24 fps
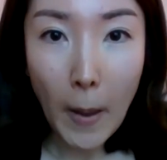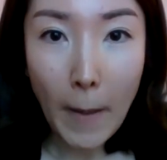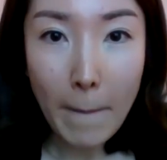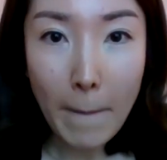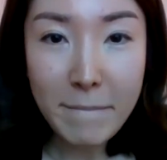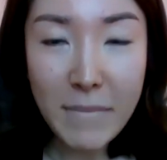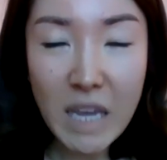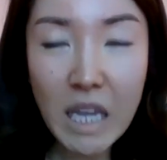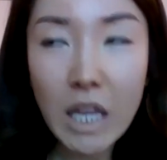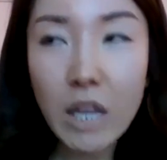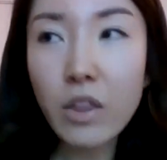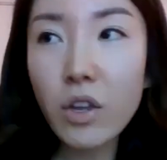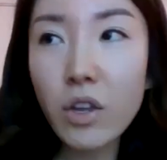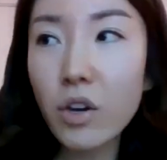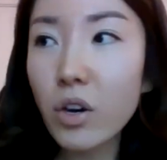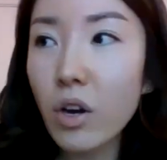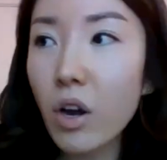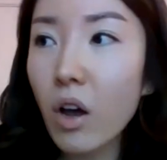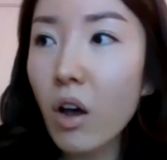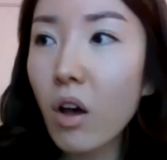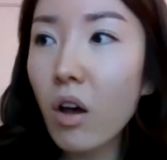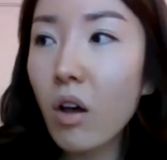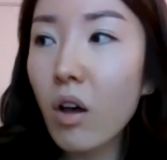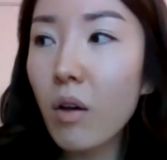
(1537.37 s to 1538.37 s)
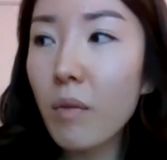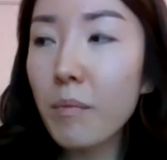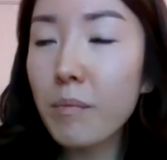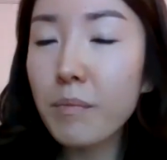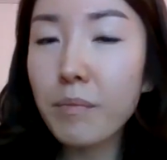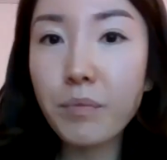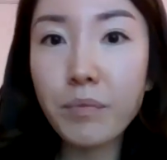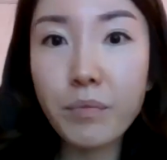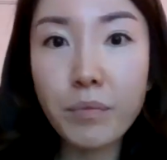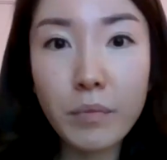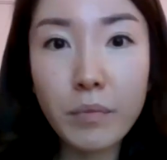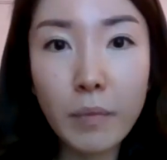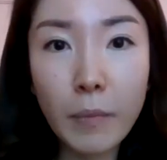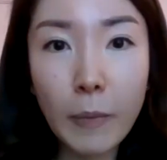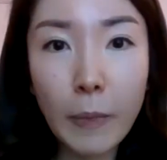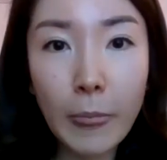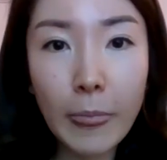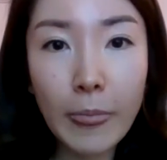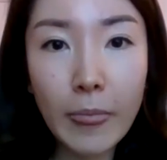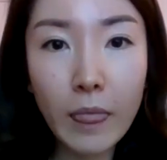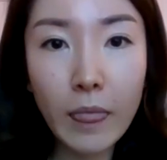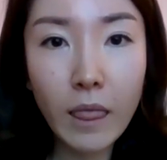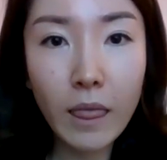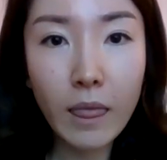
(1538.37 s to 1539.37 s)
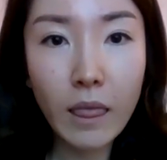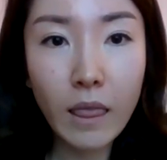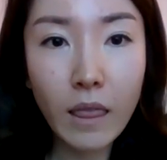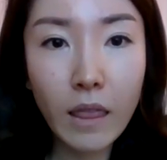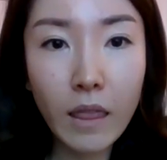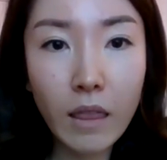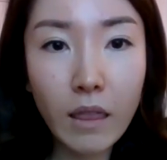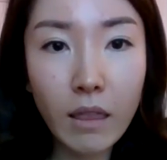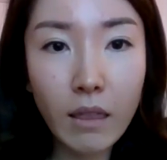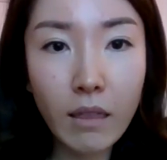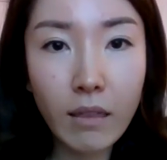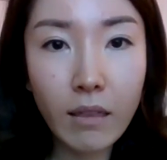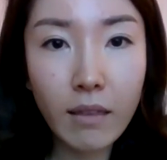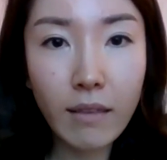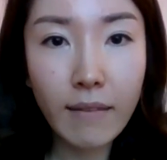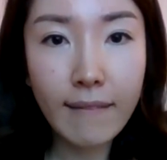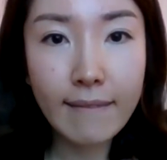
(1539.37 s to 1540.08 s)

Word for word: No, you were your, um, you were an assistant teacher